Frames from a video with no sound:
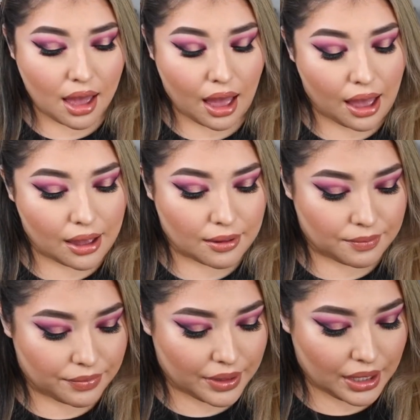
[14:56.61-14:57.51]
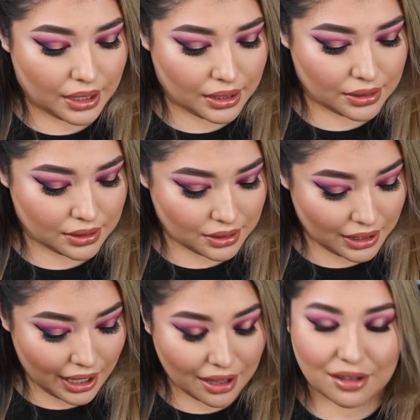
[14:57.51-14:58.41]
And
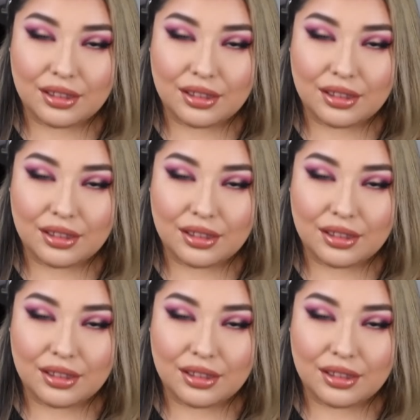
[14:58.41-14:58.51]
yeah,